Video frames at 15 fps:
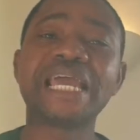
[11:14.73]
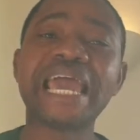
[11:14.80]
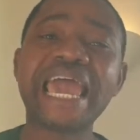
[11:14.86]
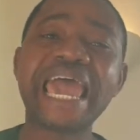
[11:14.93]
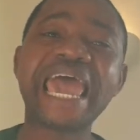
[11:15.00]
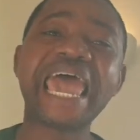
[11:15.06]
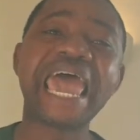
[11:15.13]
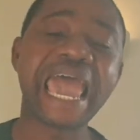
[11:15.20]

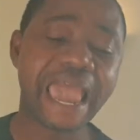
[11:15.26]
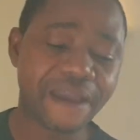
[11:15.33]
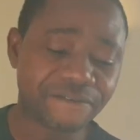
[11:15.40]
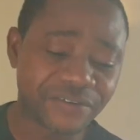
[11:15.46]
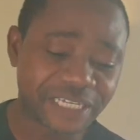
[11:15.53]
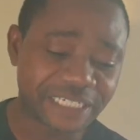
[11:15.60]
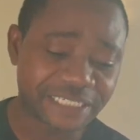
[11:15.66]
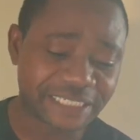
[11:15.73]
See the
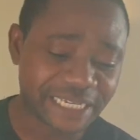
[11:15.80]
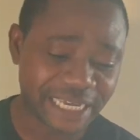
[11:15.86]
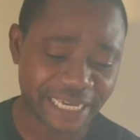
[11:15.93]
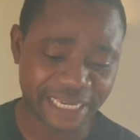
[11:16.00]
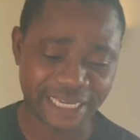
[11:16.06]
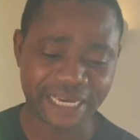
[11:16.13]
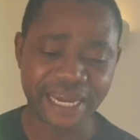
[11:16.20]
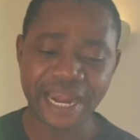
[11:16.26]
number,
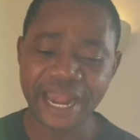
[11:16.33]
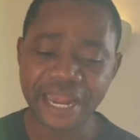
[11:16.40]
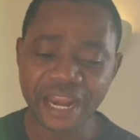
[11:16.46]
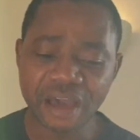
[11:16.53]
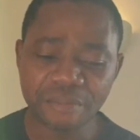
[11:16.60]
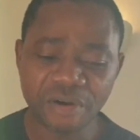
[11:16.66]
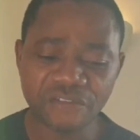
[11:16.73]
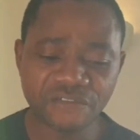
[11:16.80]
1
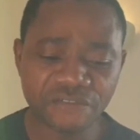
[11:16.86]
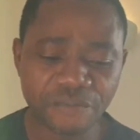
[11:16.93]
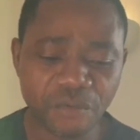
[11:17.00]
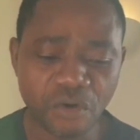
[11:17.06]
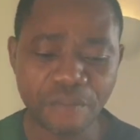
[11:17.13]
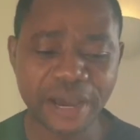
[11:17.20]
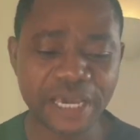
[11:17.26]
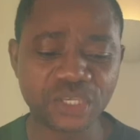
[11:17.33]

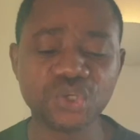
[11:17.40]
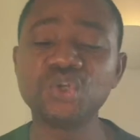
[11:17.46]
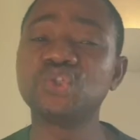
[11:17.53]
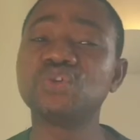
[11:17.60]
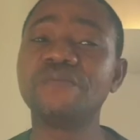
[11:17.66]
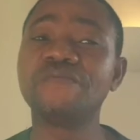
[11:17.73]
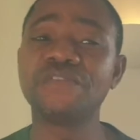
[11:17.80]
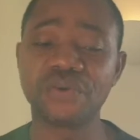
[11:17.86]
billion
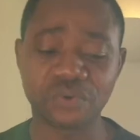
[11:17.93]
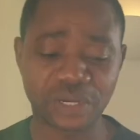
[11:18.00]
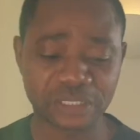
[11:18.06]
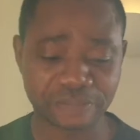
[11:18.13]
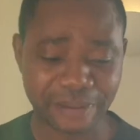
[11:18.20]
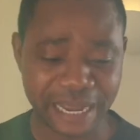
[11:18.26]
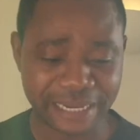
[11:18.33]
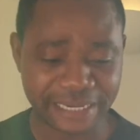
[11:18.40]
of
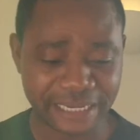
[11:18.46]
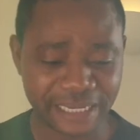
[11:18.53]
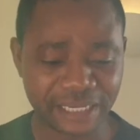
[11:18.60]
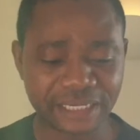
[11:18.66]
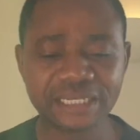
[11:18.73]
YouTube